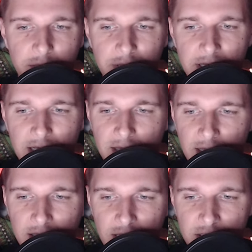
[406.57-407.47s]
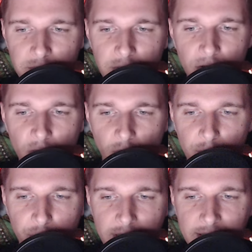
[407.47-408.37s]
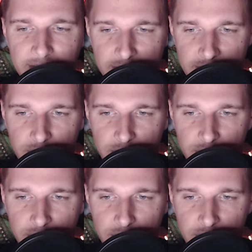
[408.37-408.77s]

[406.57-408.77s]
being an 8 doesn't mean you are brain dead,